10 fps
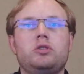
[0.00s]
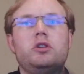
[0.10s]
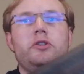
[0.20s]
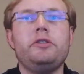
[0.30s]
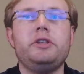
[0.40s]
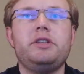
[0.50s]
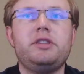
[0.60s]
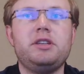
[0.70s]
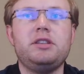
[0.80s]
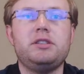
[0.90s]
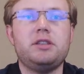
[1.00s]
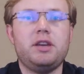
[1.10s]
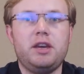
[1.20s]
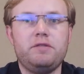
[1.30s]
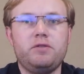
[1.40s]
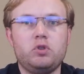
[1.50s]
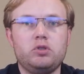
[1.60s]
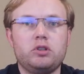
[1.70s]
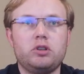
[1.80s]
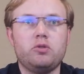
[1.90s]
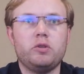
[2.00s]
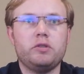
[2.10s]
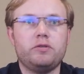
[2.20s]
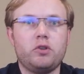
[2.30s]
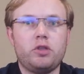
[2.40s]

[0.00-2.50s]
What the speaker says: currently these headphones are going for